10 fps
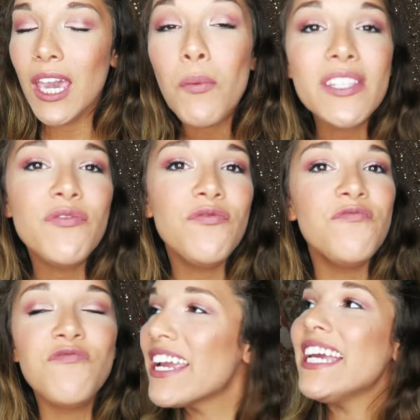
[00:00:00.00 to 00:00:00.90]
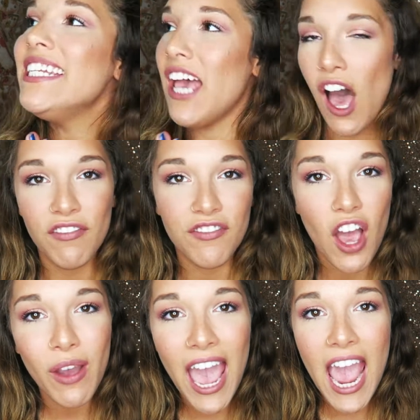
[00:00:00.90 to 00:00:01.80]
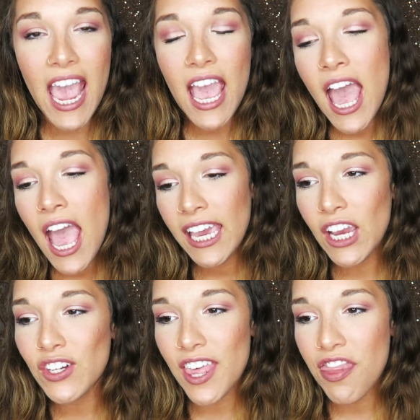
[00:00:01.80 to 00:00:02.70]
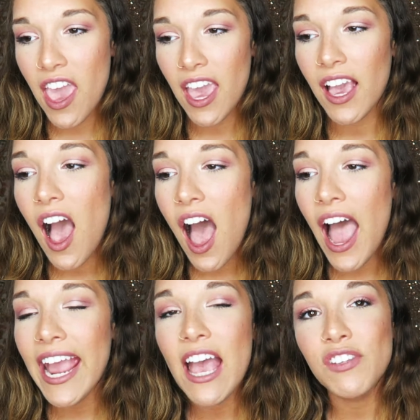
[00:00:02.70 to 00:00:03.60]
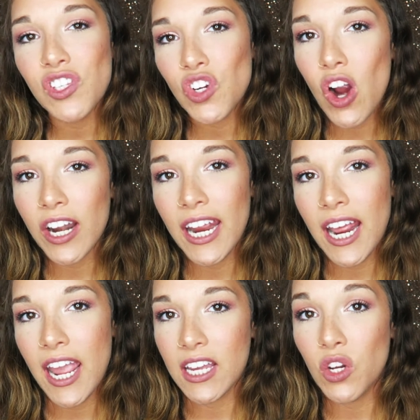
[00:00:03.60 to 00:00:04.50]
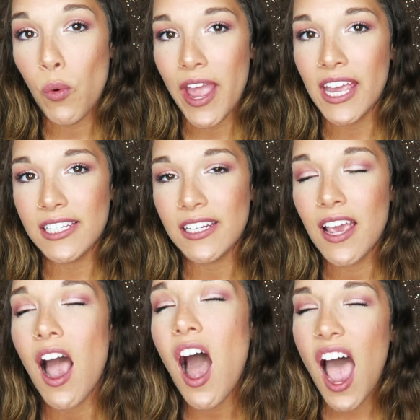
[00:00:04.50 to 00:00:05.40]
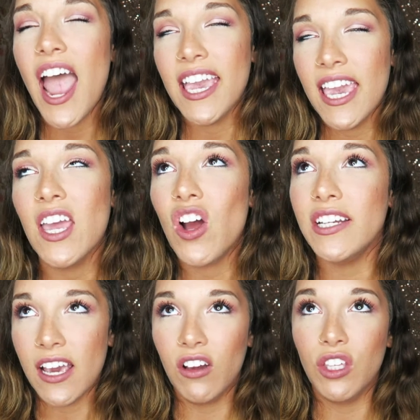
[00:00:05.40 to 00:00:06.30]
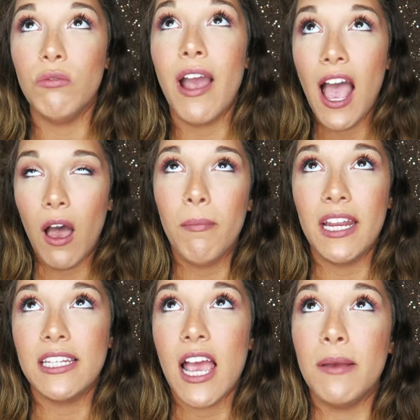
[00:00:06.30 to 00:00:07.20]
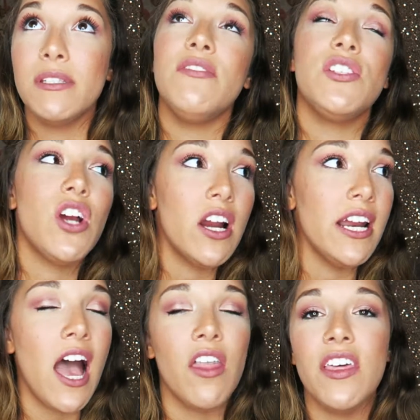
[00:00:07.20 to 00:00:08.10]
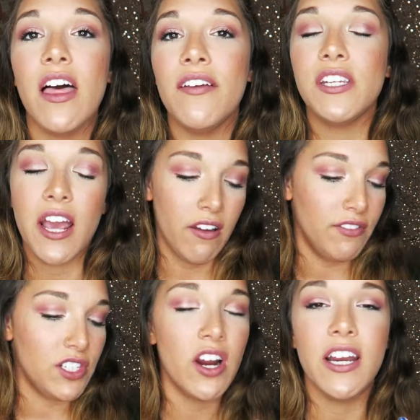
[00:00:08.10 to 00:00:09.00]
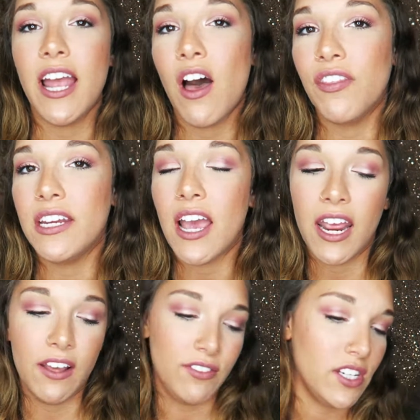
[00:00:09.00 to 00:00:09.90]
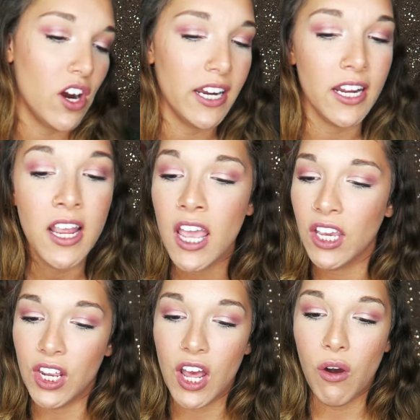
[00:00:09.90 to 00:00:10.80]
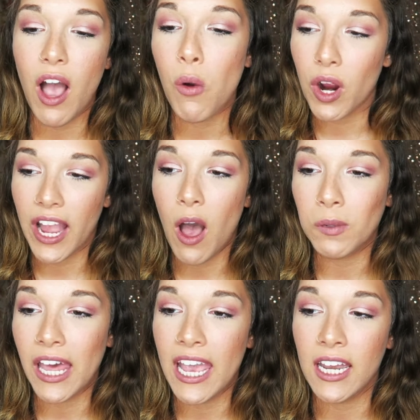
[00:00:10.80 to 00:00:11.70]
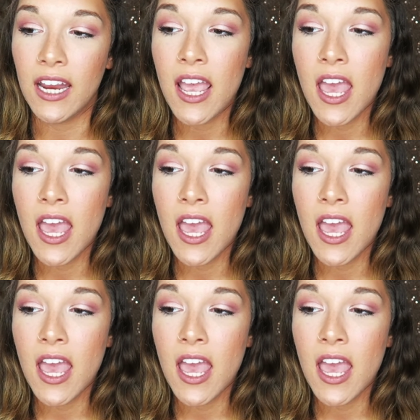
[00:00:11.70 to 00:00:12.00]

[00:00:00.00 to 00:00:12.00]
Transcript: It was freaking tough, okay? Here's the thing. I have started and quit. I cannot tell you how many times. I've started a healthy lifestyle, I've started a healthy diet, I've started, a workout plan,